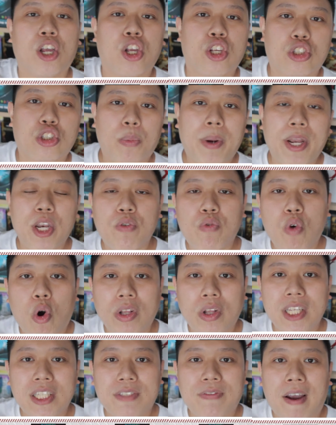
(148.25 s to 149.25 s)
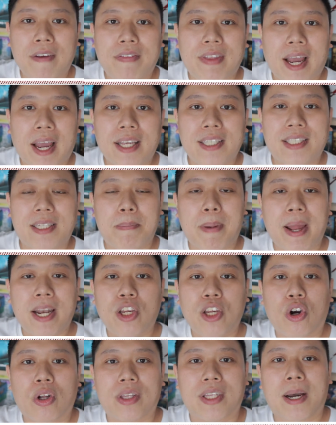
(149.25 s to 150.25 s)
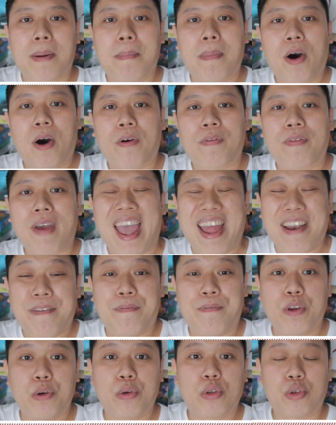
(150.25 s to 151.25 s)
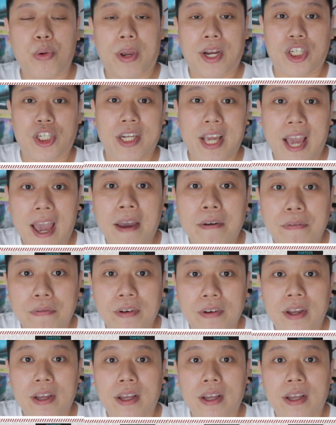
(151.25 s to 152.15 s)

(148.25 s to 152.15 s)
So when you roll these 5 dice, depending on the amount of end views you actually have,